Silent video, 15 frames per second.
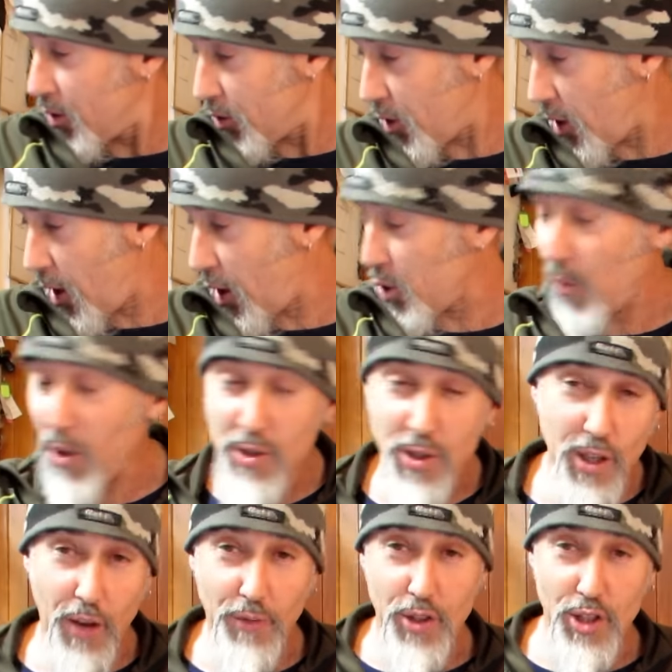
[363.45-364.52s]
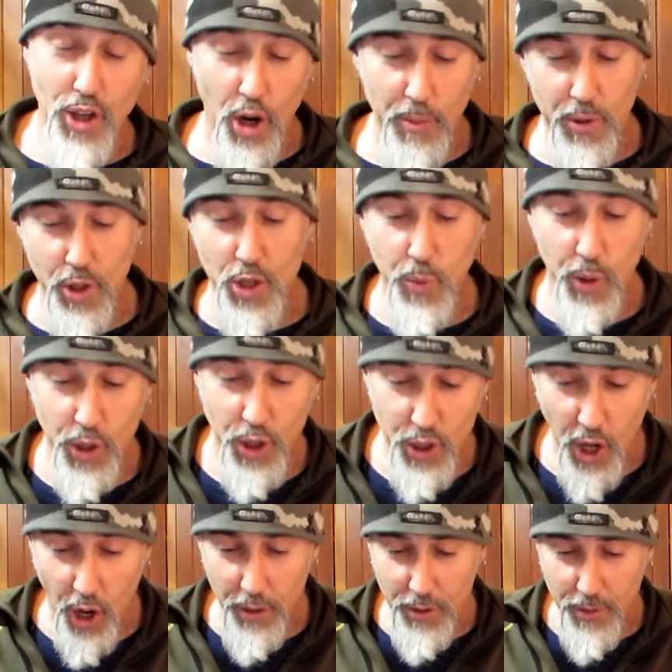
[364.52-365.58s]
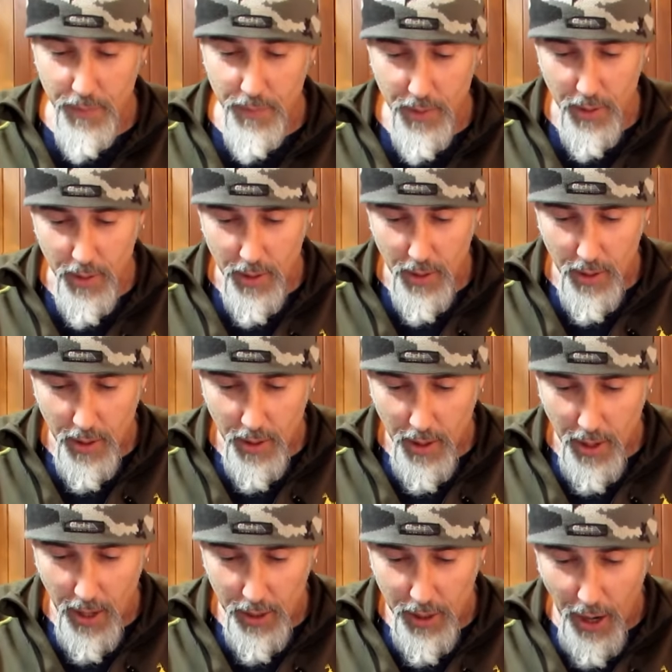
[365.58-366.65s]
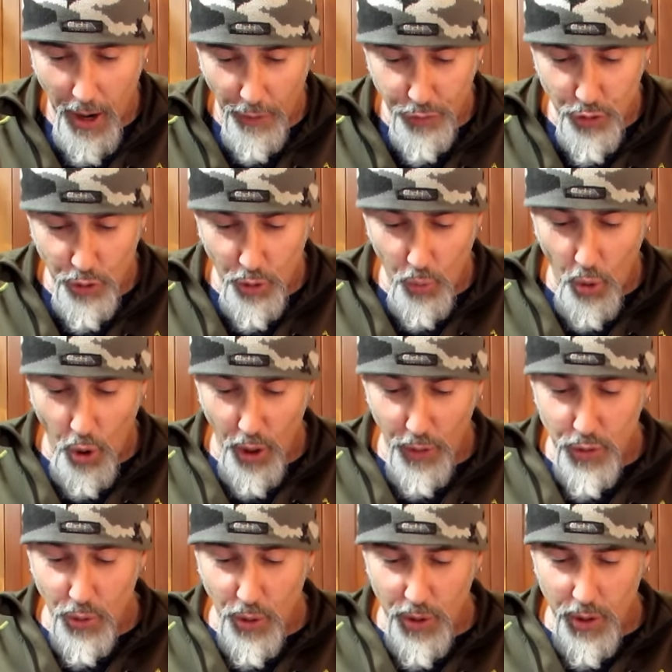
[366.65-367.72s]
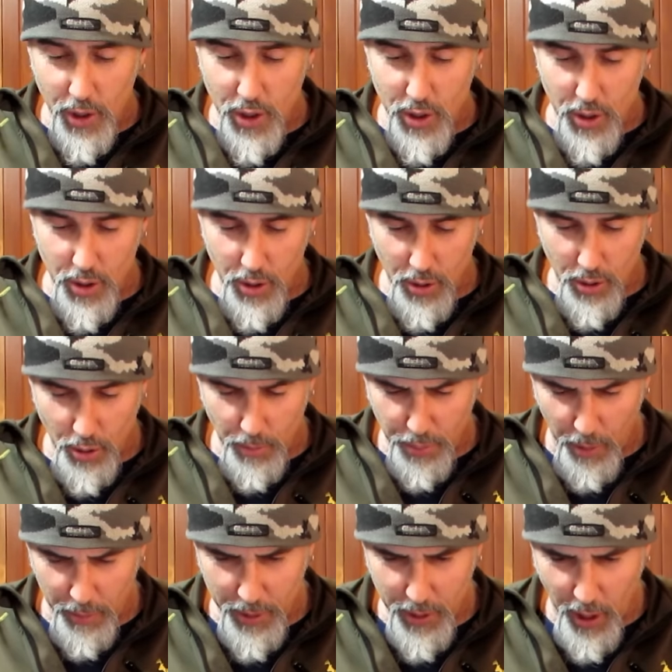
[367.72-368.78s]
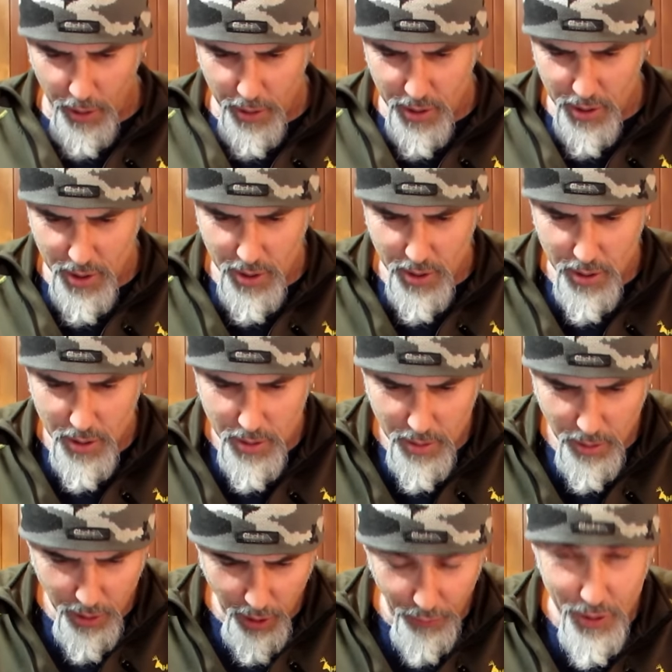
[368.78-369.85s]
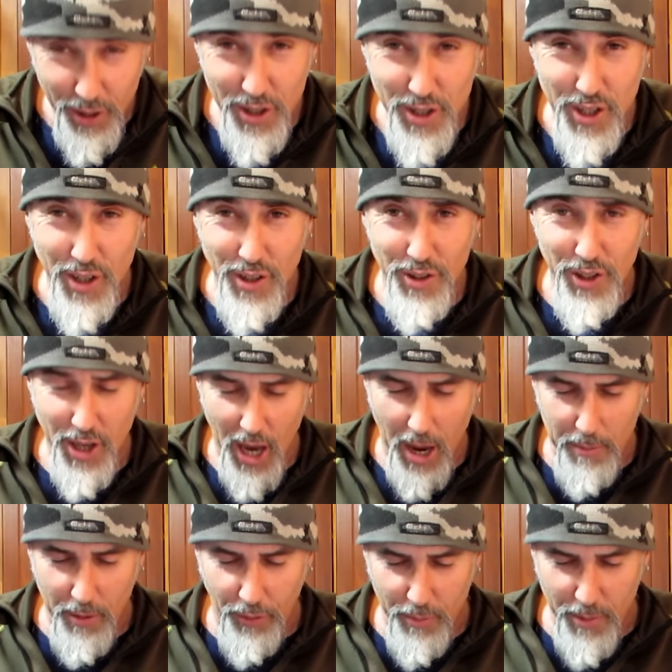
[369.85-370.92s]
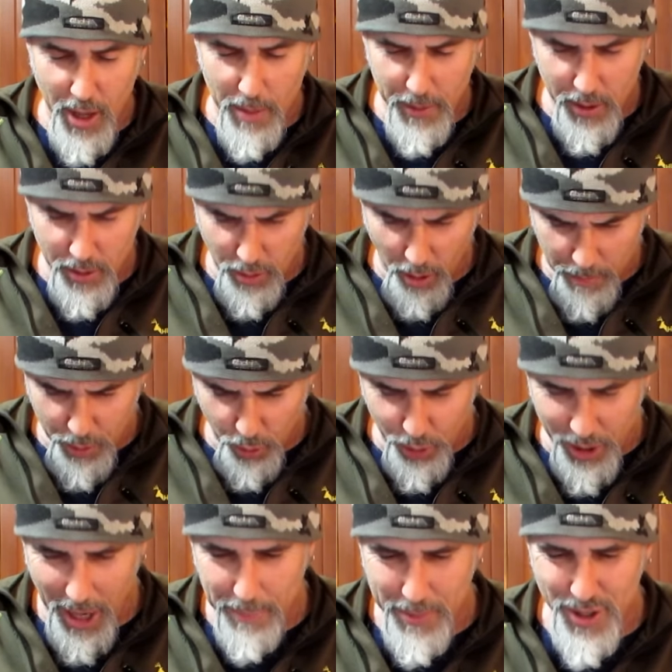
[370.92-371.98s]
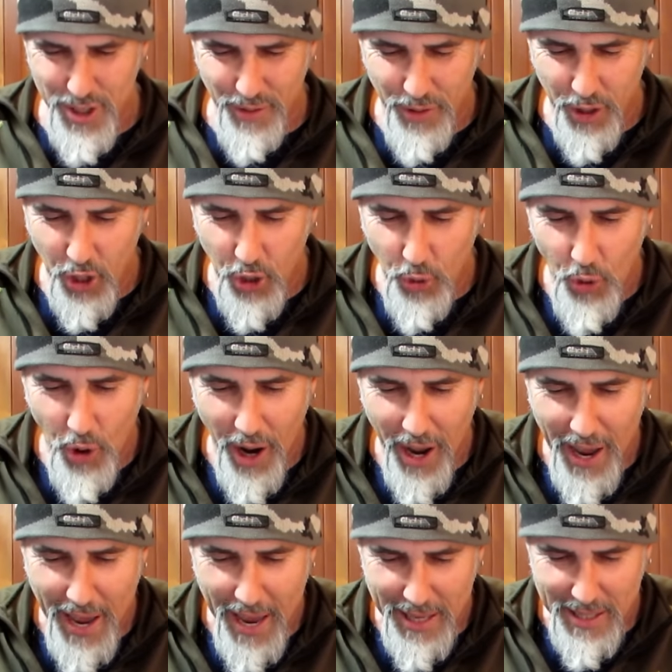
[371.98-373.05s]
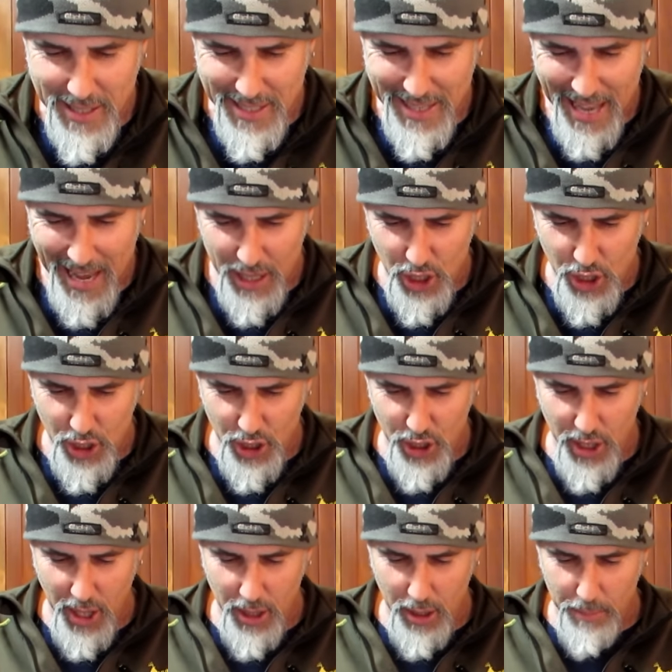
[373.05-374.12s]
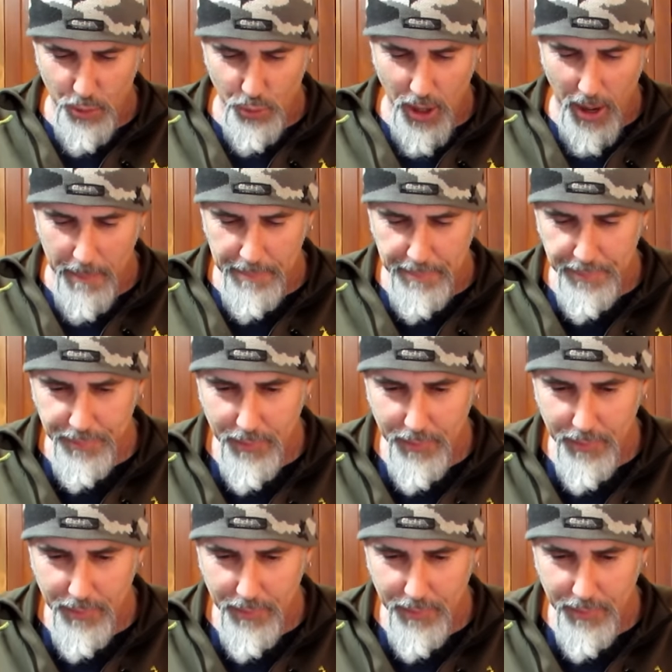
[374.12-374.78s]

There are other ones that you have to soak, but this one you don't. And after a while of doing this, you'll probably notice, I don't know if you can see it in the camera from there, but I'm building up a sort of a grey sludge just starting to build up.